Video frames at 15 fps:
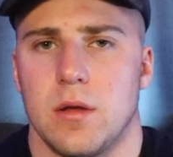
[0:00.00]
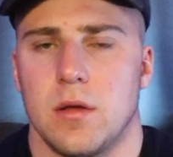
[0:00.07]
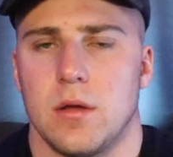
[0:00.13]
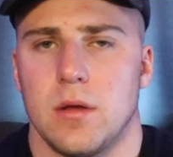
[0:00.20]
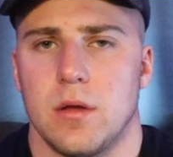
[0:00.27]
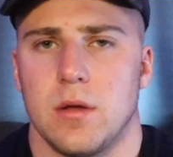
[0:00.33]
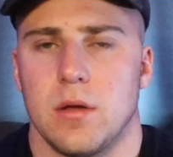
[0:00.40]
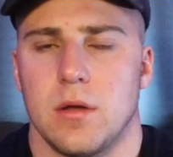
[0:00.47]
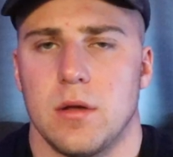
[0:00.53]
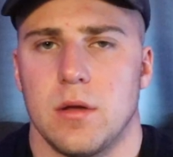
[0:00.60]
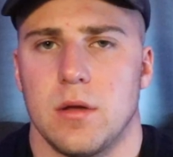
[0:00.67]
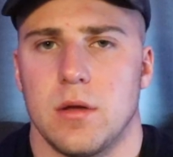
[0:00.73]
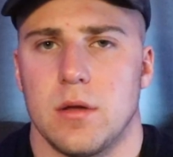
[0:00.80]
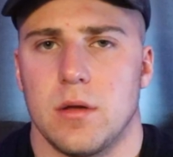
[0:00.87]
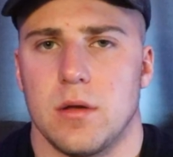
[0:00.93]

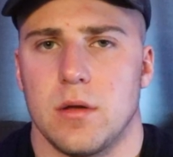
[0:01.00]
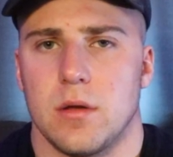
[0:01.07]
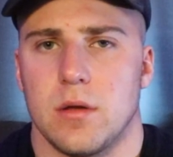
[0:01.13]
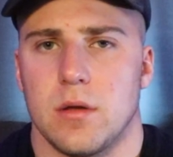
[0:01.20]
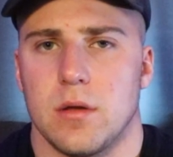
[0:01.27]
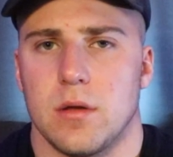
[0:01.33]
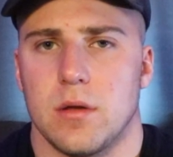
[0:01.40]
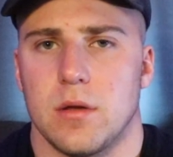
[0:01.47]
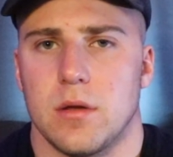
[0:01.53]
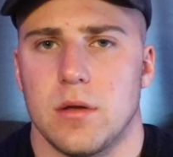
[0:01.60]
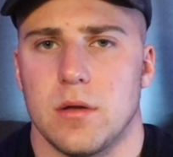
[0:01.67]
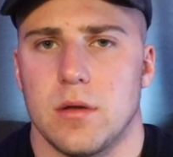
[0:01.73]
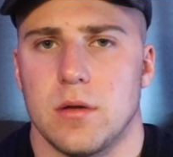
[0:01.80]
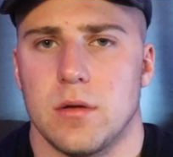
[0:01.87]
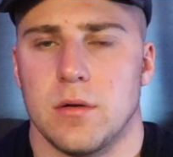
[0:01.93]

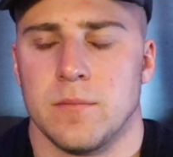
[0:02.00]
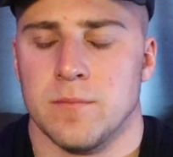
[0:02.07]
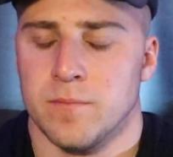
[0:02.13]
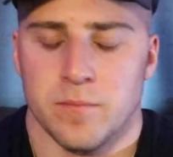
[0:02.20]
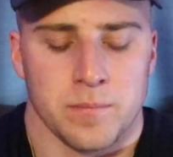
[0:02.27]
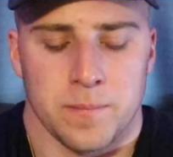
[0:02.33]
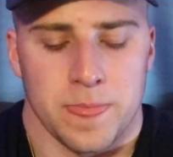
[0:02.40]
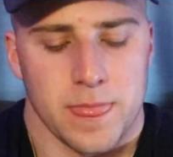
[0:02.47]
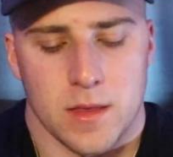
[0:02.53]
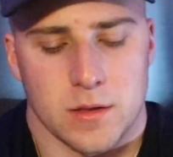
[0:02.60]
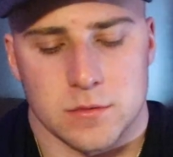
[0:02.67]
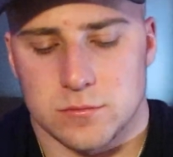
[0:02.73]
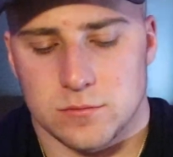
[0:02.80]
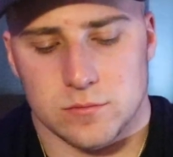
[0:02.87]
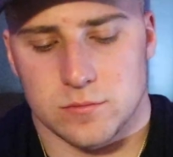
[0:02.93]

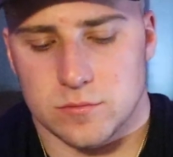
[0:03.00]
(no one is talking)